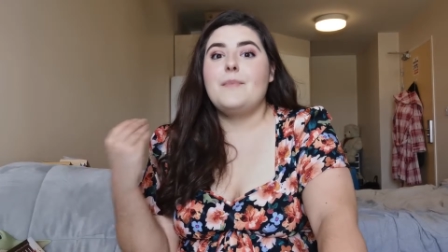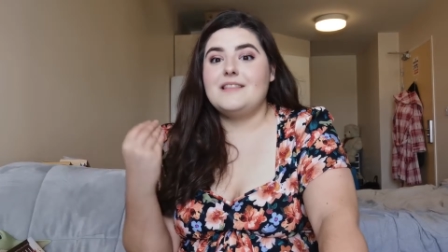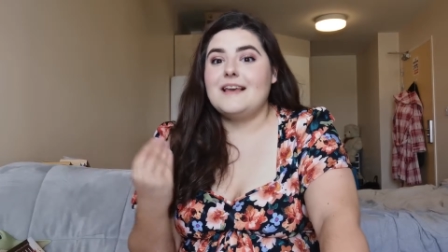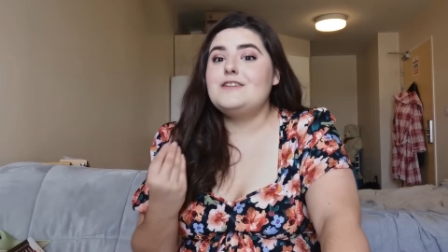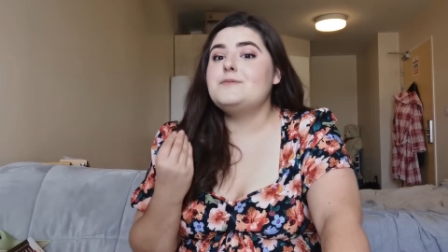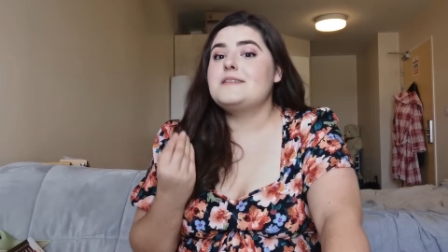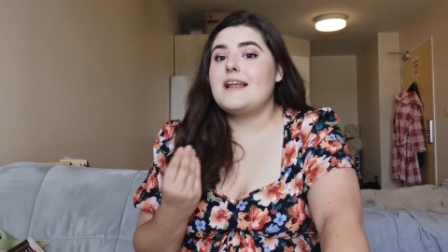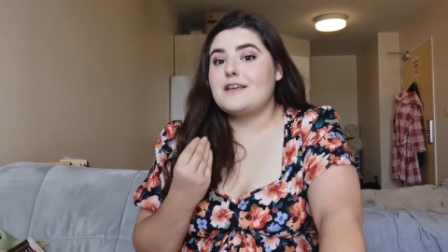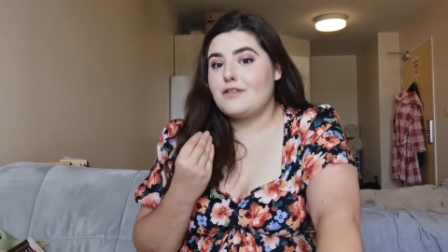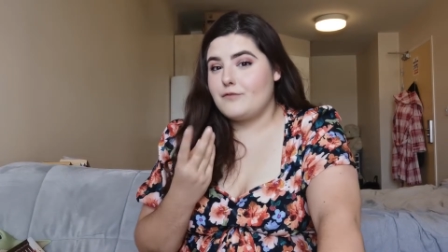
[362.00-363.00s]
but the issue was
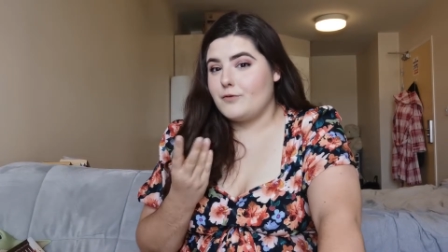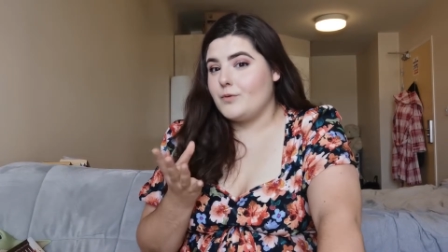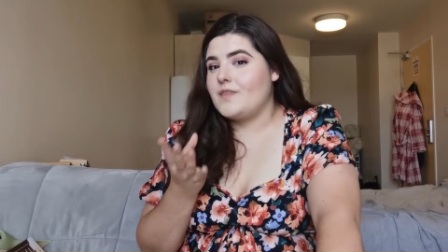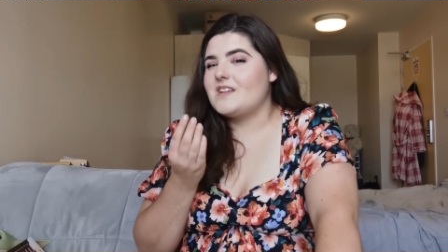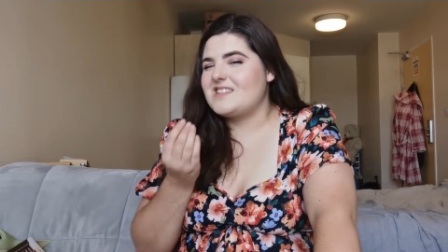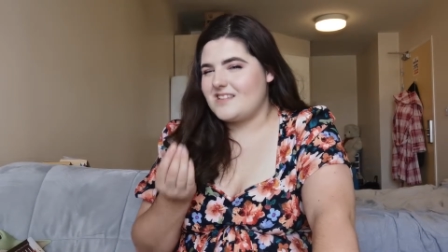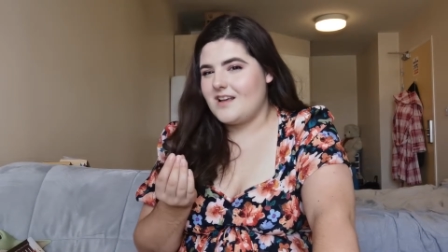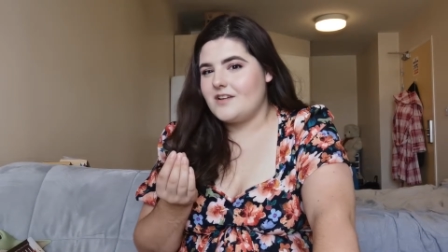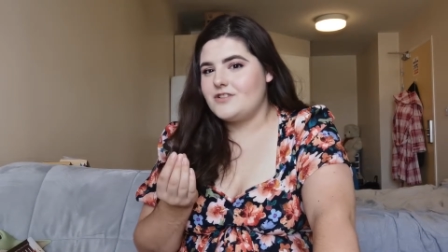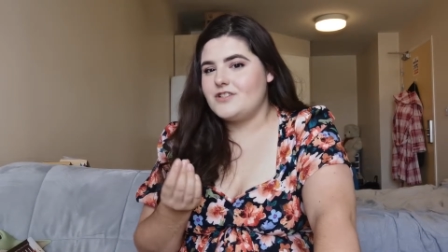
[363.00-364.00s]
getting through the
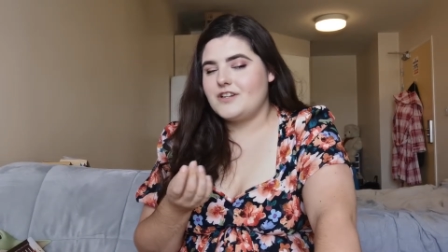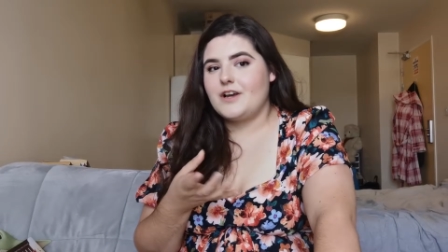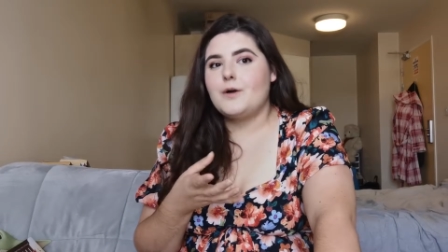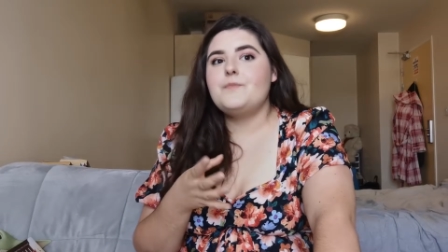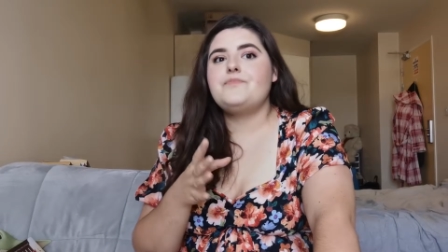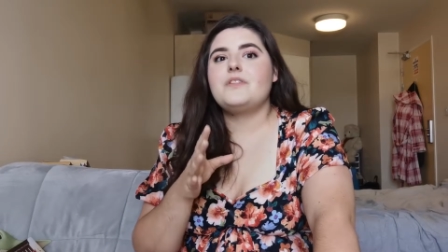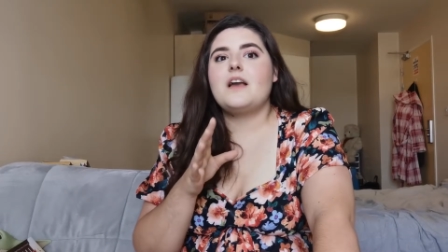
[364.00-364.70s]
sludge, you know?